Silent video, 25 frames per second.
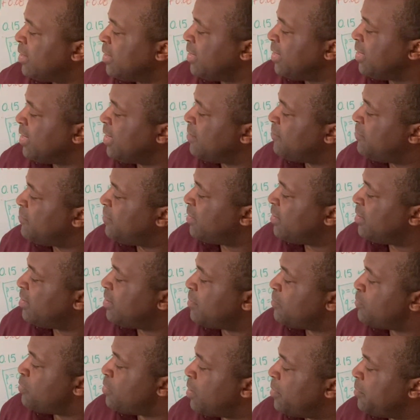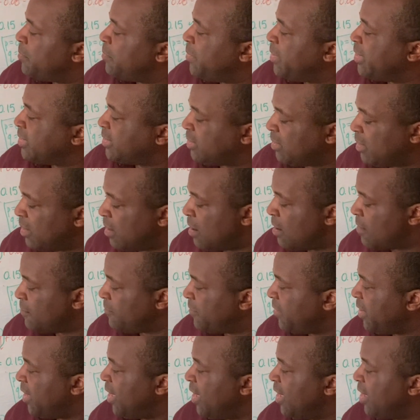given the probability of
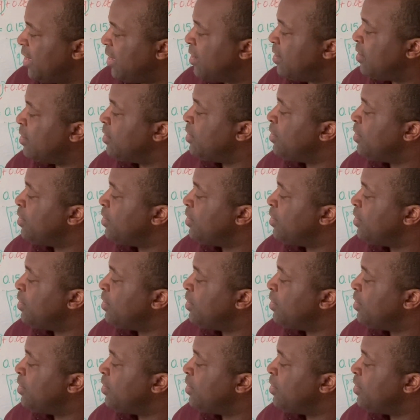A